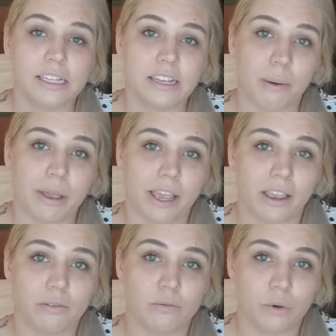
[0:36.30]
tell
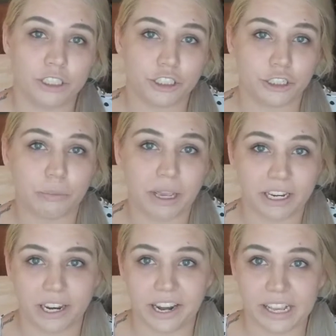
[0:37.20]
me what your
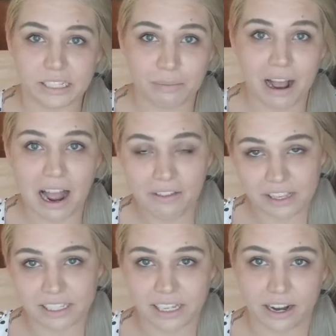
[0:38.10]
opinion is about how
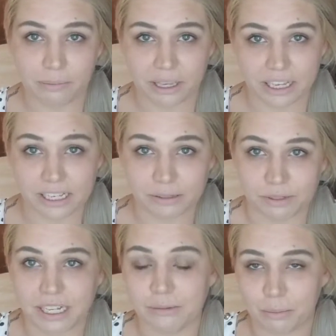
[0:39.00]
this setup is
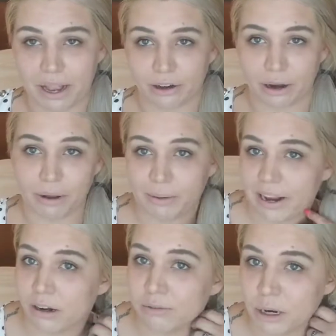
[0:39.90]
besides my background. My
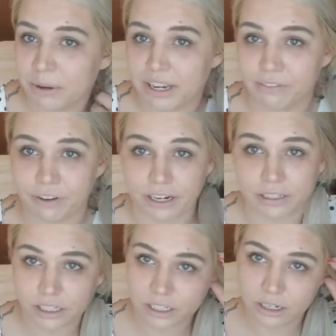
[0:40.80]
background's gonna be
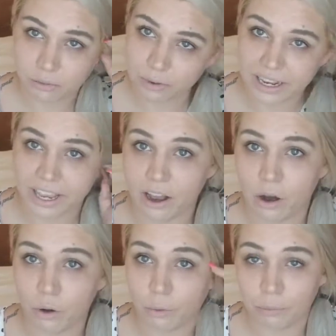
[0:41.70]
different when I get
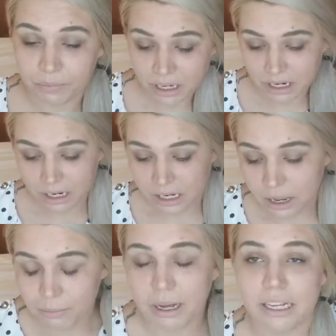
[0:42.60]
home,
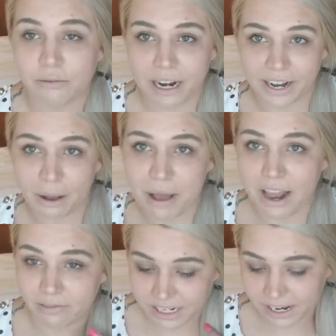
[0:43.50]
but right now I'm out
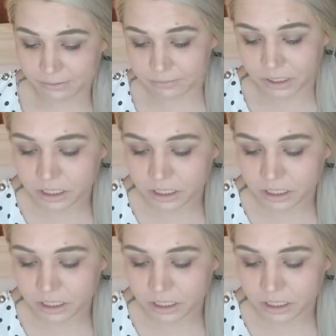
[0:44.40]
of town.